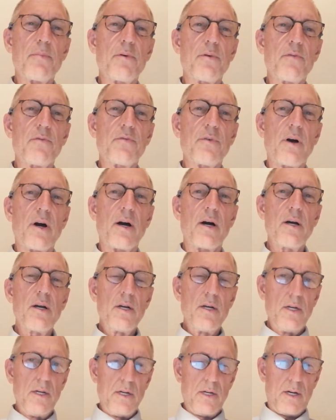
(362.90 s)
of
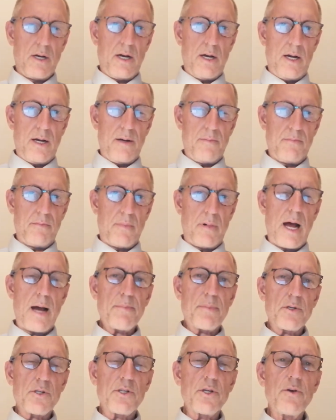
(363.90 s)

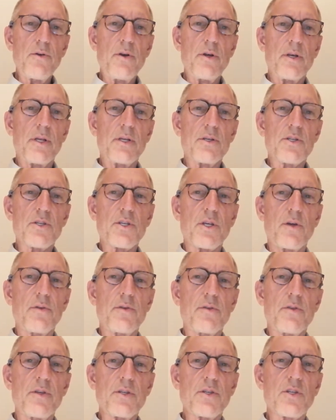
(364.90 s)
opportunities.
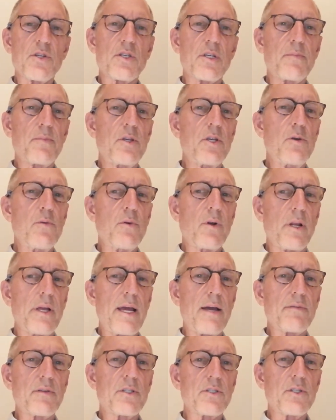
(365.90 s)
So this is something you really
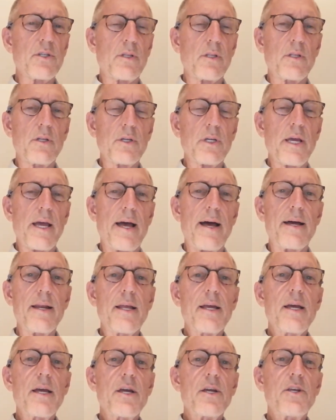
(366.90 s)
have to look at.
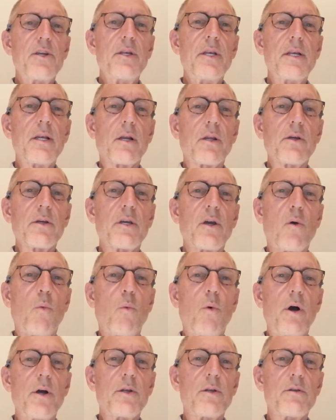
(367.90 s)
You need to look at
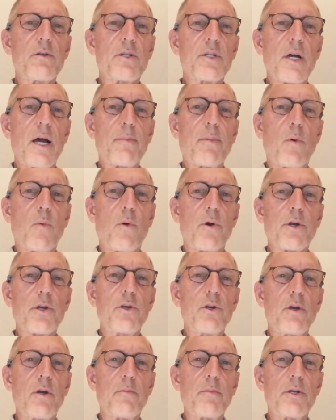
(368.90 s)
what type of work
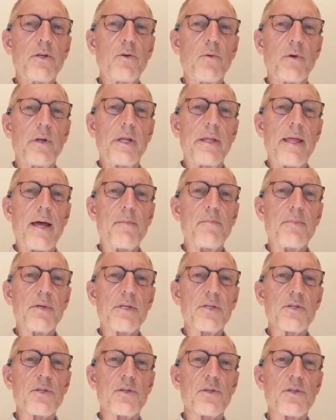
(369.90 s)
you're going to be doing in that
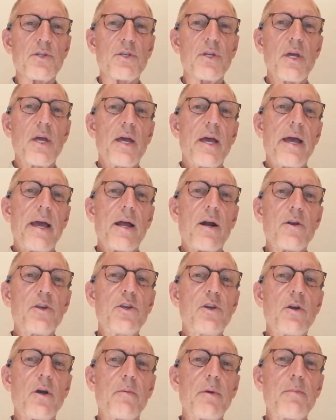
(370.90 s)
business, and are
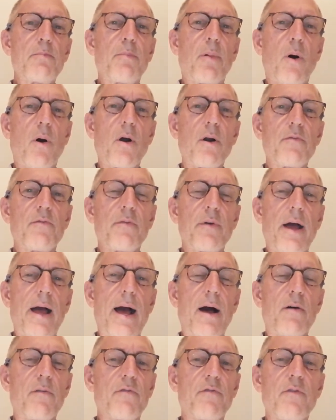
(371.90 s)
you going to be barred
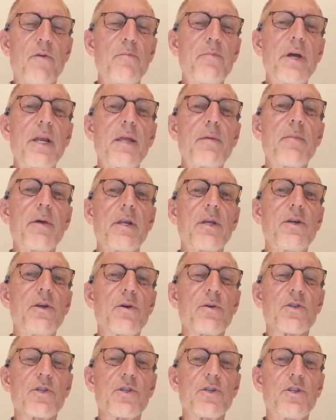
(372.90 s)
out for many, many
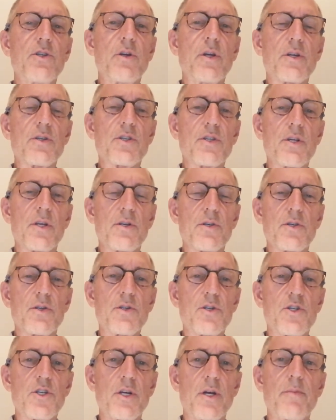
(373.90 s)
years until you get
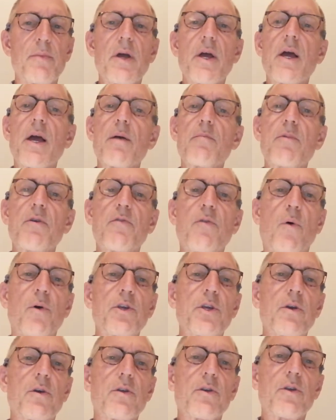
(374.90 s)
citizenship before
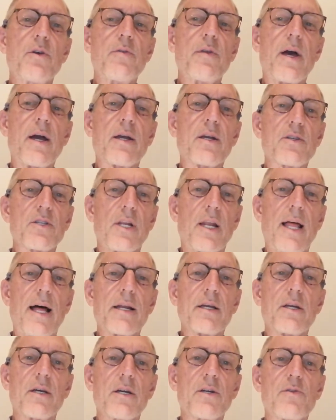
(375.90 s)
you can do that? Because a
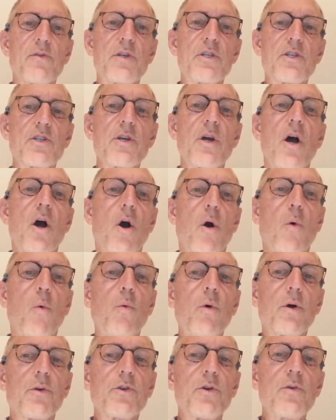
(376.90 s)
lot of countries
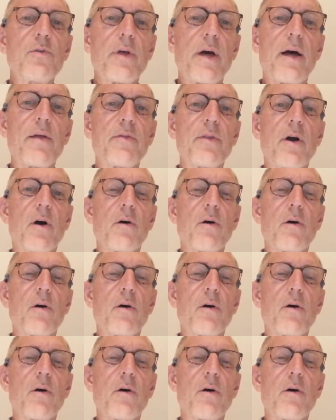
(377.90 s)
will do that.